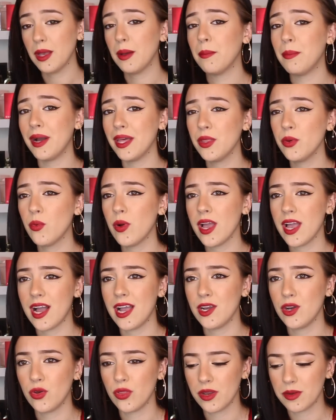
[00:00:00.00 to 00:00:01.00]
By the way,
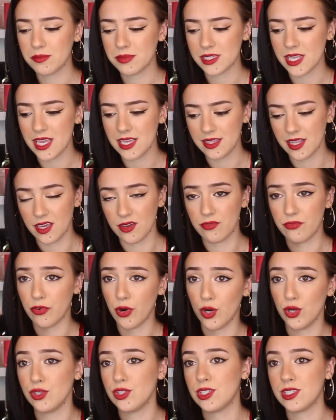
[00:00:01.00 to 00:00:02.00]
I know that I'm saying like
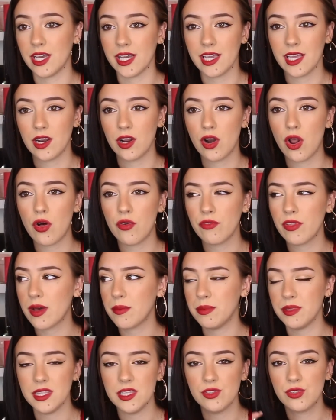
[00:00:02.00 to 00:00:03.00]
first, second and all of
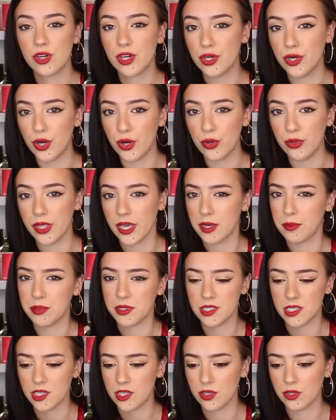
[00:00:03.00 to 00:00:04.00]
that, but these are in no like
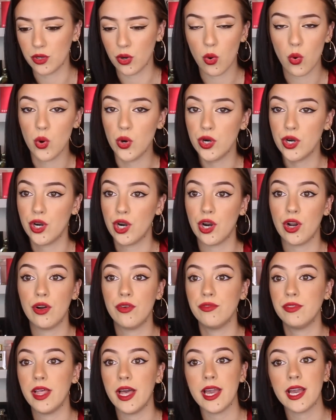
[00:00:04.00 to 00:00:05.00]
particular order
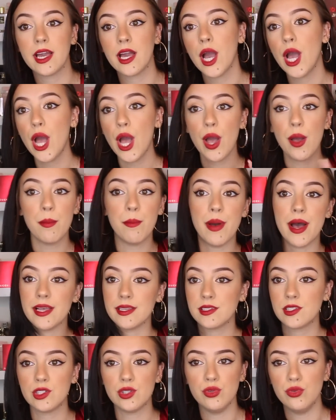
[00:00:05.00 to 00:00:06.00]
of like
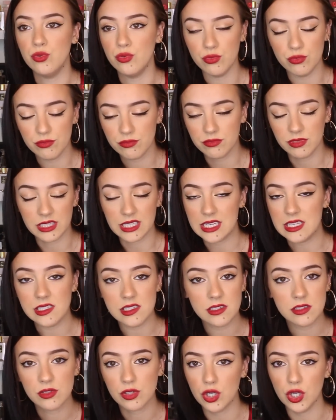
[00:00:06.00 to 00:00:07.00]
best to
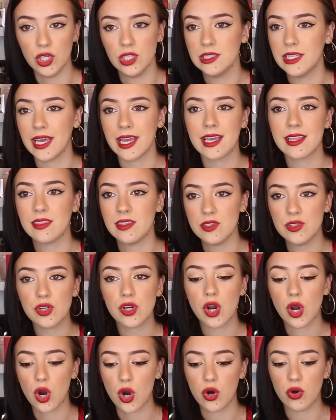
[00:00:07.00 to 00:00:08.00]
least good. Like, these
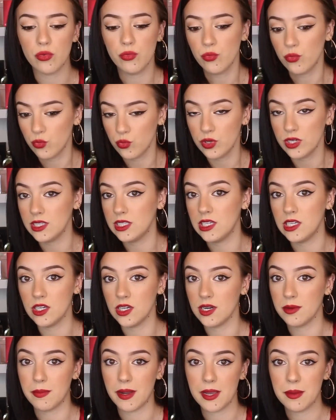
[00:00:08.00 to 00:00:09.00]
are all really
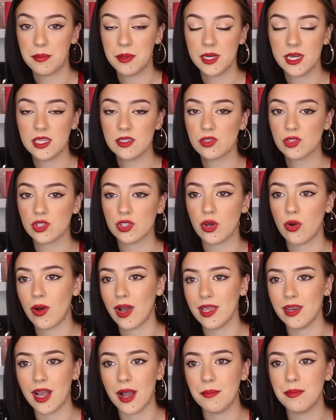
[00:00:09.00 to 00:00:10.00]
good in my opinion. So
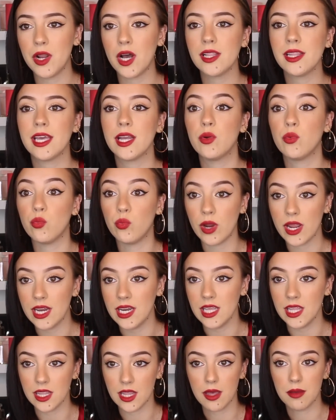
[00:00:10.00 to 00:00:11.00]
I'm not like
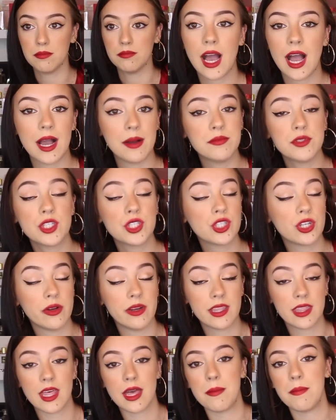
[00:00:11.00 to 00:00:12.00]
rating them. I'm just
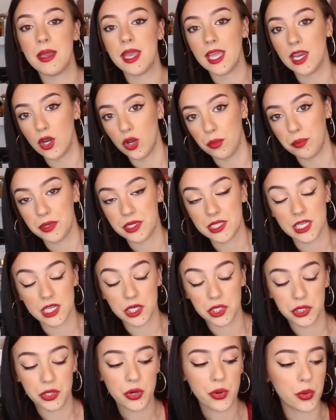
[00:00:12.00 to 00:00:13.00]
showing them in no
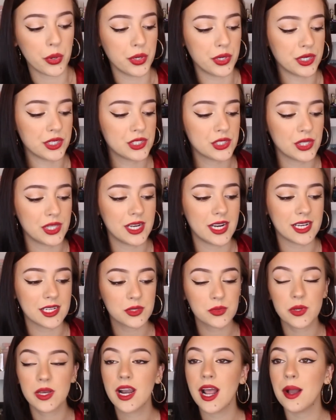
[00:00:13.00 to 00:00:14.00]
particular order. So the
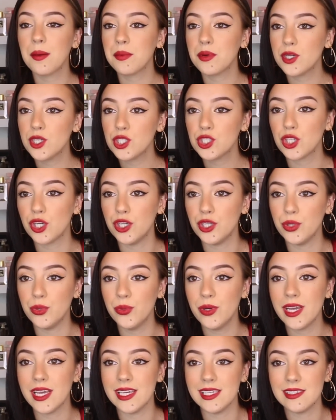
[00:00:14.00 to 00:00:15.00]
next one I'm going to show
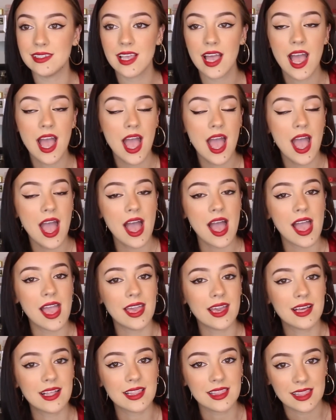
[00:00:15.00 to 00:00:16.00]
you is
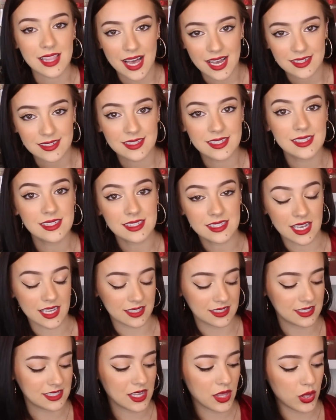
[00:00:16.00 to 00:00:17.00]
a classy
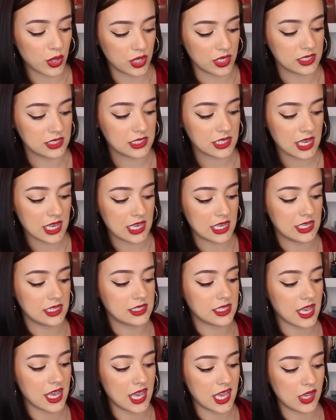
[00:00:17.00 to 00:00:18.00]
scent. This
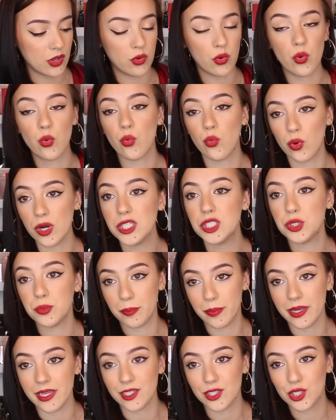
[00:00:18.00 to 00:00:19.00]
is a rich
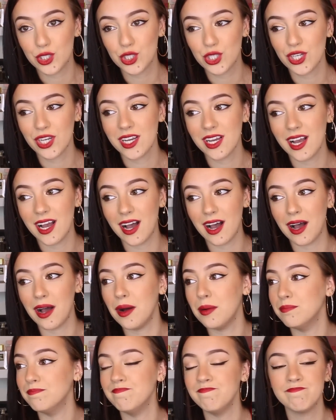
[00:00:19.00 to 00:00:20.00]

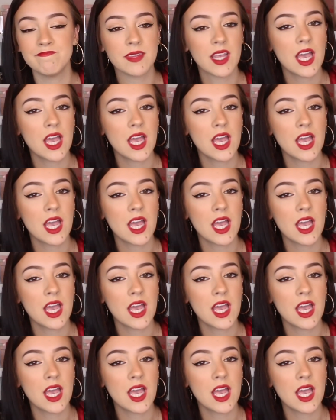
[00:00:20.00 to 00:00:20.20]
bitch.